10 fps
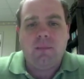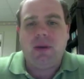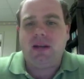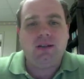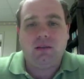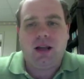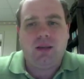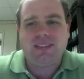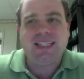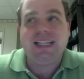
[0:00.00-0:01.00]
But
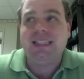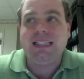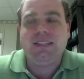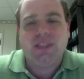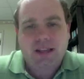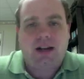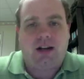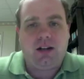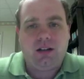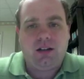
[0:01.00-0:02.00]
I'm saying even
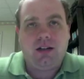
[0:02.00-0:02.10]
there,